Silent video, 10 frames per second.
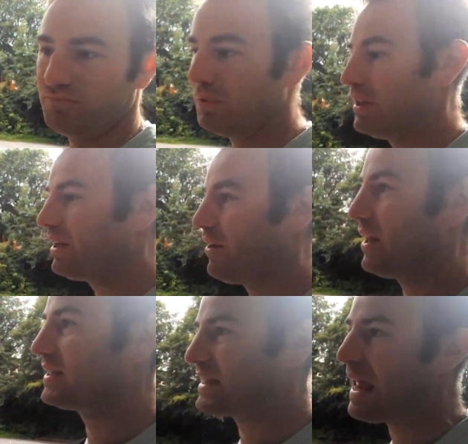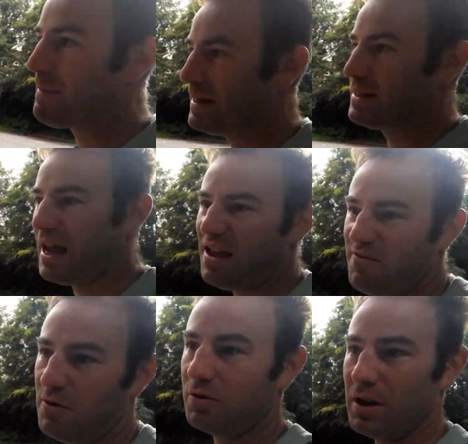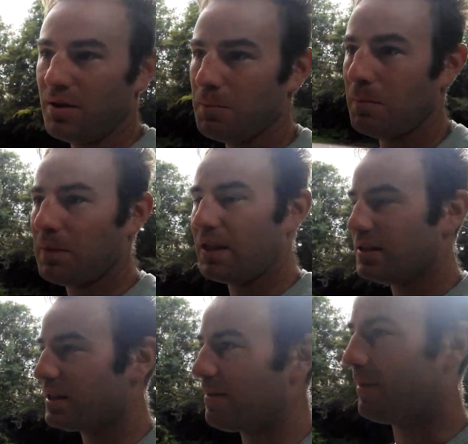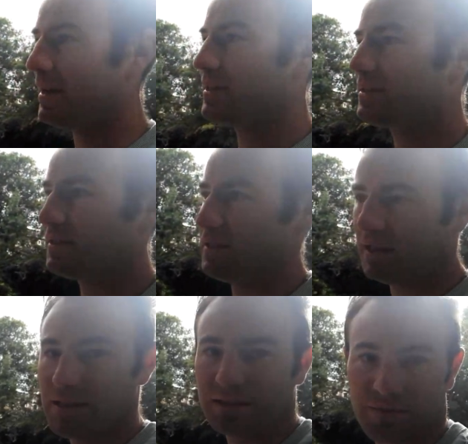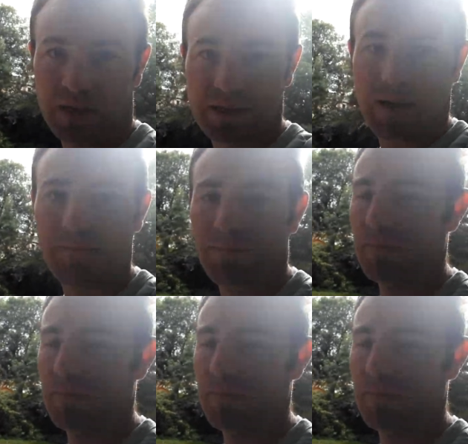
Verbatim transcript: you know, they step into Hayfield in the same place as if they'd come